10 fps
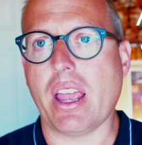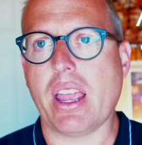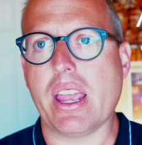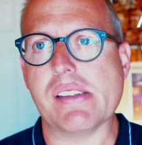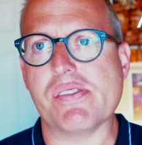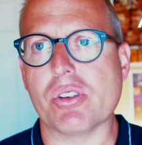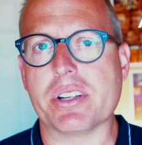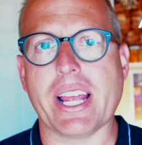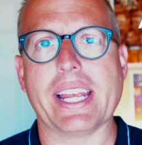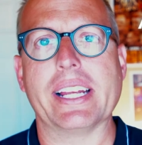If you're
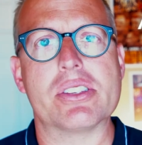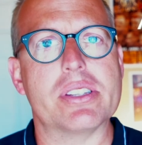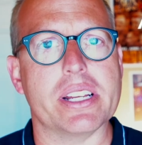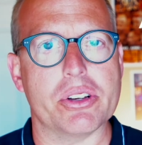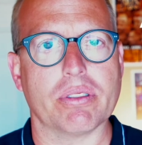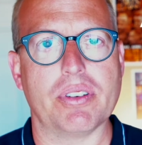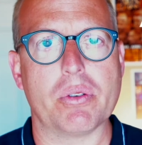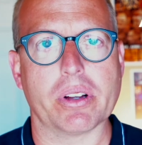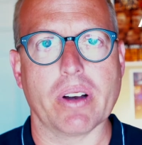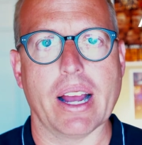taking a senior
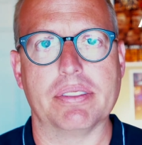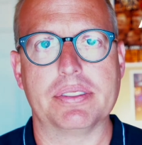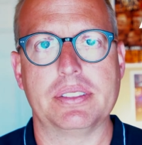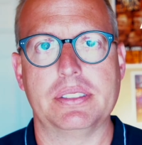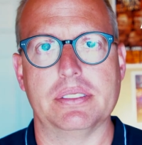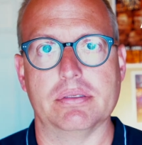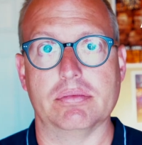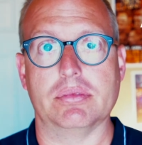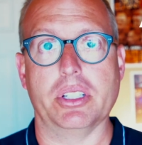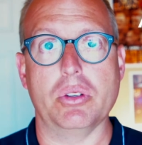photograph,
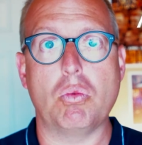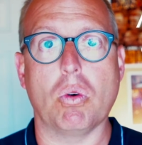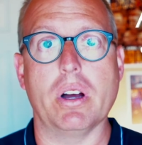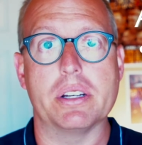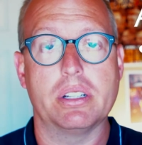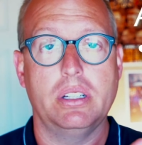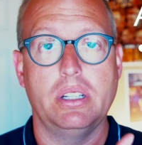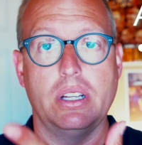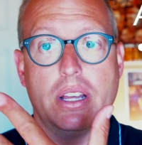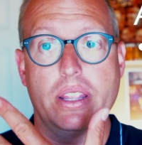you want
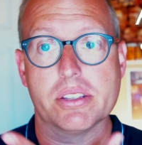the